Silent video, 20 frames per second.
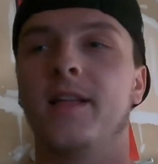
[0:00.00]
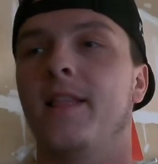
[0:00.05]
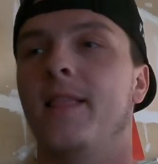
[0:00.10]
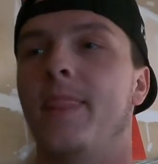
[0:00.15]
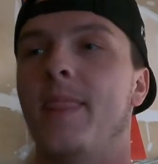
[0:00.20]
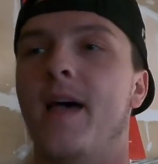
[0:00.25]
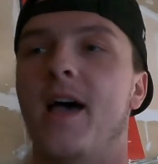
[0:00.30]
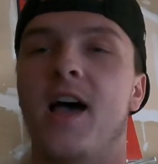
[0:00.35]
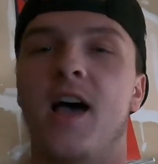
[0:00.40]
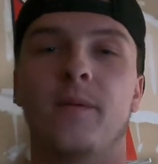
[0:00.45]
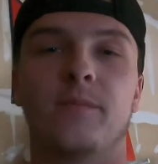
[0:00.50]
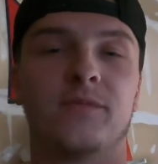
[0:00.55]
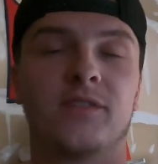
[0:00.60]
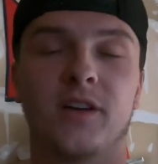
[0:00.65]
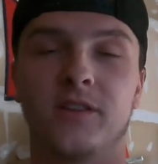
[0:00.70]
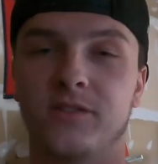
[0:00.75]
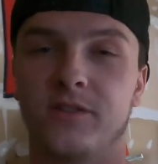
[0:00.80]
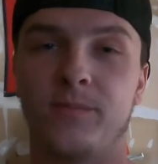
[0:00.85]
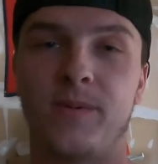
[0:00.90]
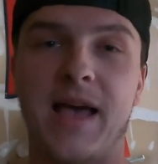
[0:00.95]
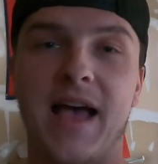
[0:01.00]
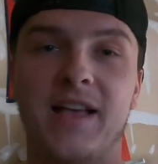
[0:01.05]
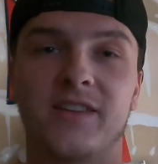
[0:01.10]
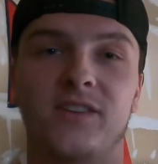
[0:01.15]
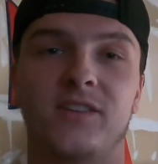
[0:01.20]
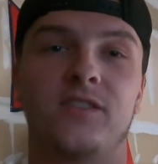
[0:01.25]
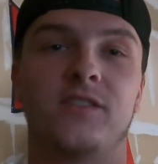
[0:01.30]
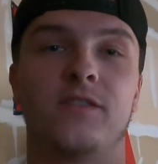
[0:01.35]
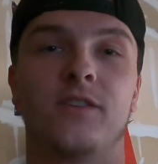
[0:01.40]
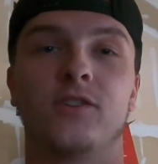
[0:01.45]
tons of
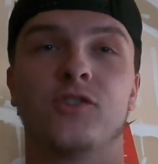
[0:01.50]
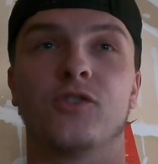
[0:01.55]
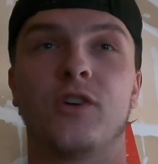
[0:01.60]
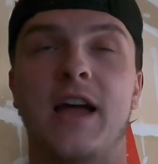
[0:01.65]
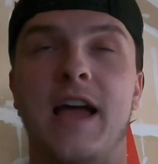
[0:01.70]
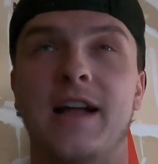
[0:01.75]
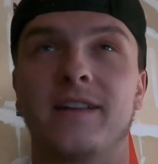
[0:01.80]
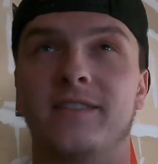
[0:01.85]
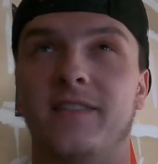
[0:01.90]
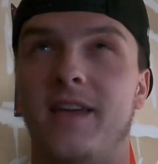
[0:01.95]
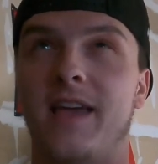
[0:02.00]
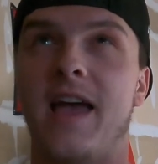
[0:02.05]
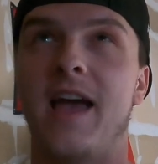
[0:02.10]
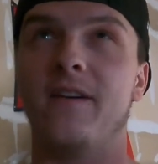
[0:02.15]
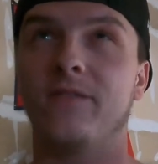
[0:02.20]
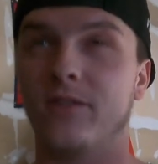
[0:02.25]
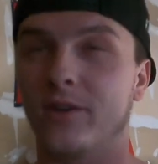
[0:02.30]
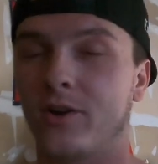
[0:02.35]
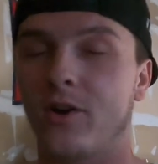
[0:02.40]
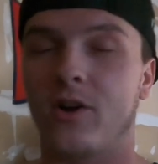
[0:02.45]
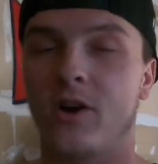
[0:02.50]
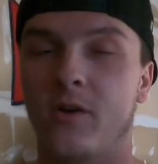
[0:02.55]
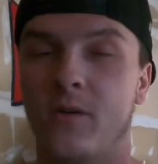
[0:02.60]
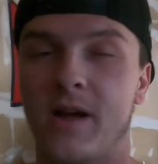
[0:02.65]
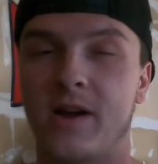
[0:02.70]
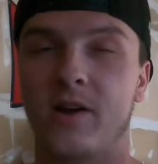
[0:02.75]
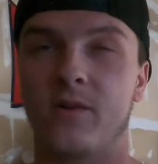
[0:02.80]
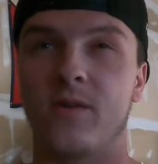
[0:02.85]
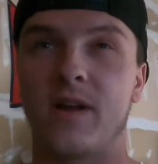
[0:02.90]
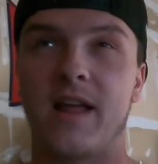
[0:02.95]
passes at the track. They have the current
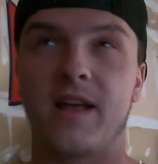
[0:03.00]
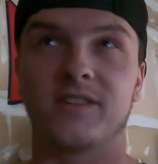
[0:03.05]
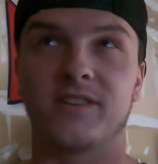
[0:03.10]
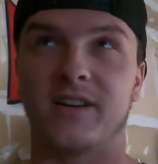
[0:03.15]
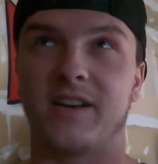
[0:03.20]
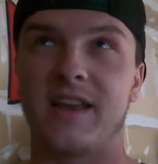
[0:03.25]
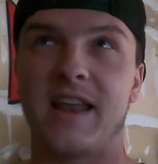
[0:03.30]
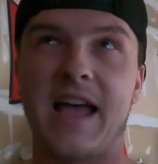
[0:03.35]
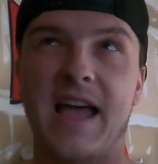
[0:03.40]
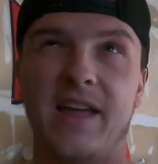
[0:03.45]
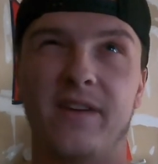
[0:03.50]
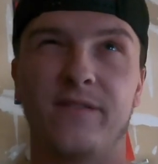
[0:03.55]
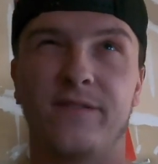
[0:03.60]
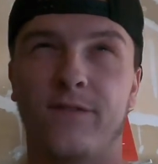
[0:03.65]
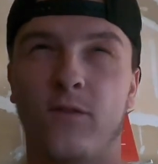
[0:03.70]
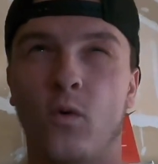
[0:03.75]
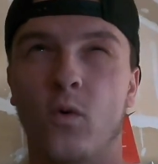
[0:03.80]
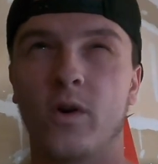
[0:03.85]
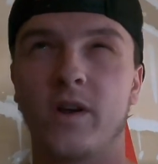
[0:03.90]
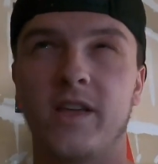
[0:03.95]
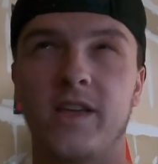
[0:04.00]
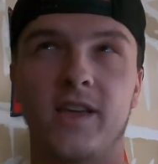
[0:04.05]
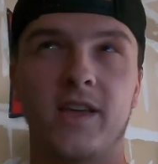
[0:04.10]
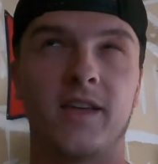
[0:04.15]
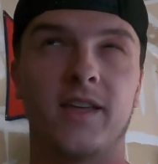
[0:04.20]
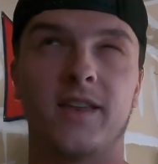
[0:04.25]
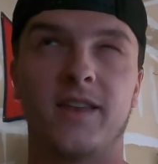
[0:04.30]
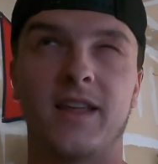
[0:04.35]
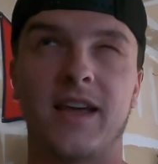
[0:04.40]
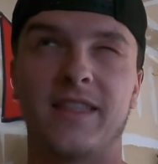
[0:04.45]
record right now. It's like 940
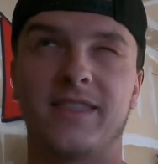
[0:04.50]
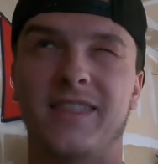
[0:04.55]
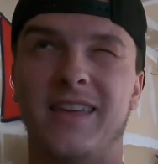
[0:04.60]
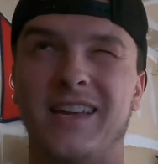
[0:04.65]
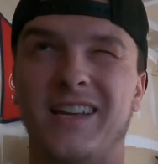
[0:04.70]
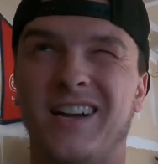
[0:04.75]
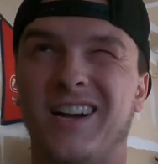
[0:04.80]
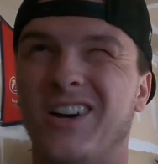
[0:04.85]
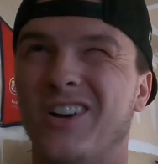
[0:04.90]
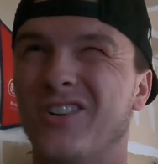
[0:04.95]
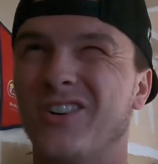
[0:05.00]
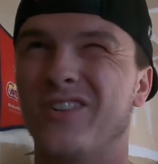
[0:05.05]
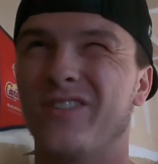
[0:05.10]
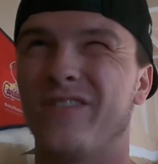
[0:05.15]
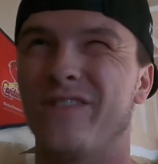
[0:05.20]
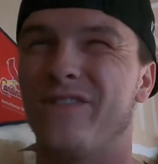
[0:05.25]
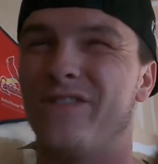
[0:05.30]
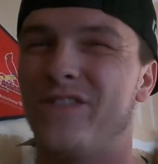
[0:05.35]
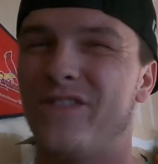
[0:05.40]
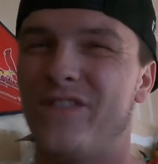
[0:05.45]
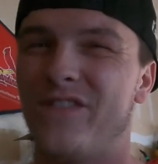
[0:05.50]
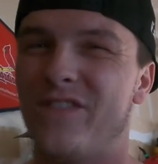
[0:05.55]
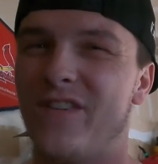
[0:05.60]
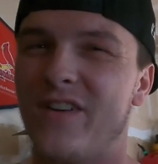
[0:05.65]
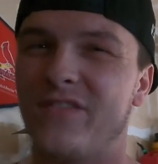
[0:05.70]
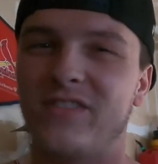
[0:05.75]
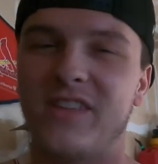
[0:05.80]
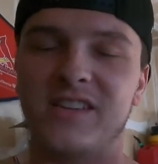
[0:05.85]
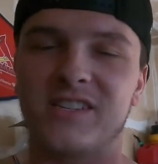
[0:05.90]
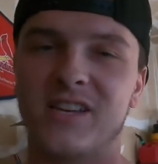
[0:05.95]
at, I think,
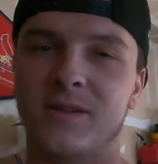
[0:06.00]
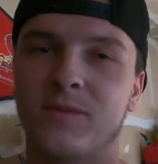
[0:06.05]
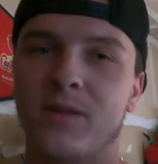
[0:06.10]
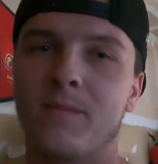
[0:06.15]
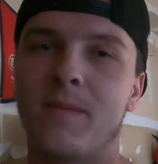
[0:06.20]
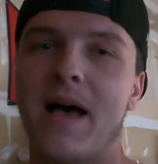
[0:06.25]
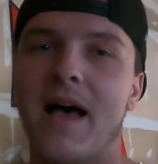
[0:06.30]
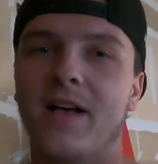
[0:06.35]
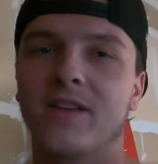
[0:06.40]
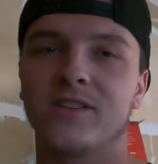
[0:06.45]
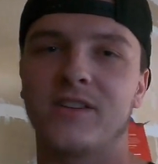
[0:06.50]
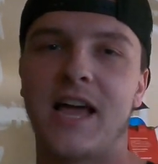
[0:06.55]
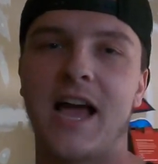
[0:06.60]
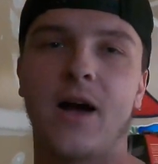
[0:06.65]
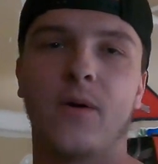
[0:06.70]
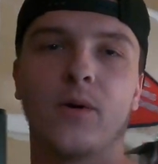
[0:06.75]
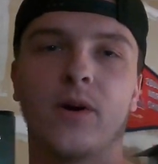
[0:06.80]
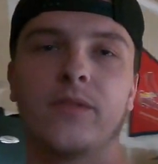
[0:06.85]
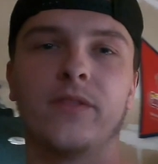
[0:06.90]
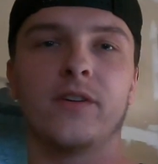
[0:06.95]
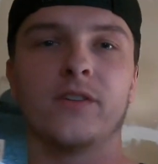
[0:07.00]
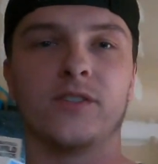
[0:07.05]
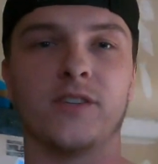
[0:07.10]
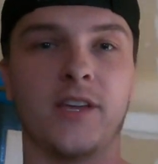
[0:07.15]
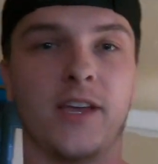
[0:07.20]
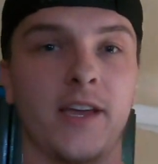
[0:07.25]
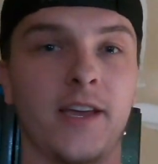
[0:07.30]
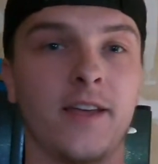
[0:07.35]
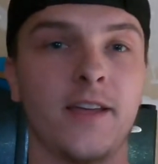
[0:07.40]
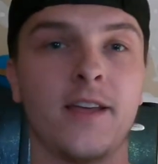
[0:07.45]
150 something miles an hour in their
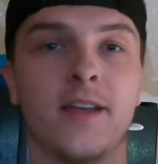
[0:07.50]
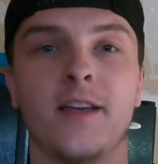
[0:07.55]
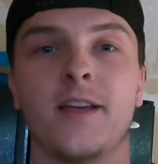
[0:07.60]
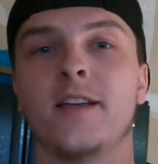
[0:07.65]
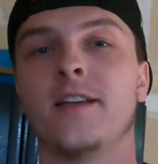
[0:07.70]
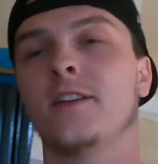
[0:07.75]
Z.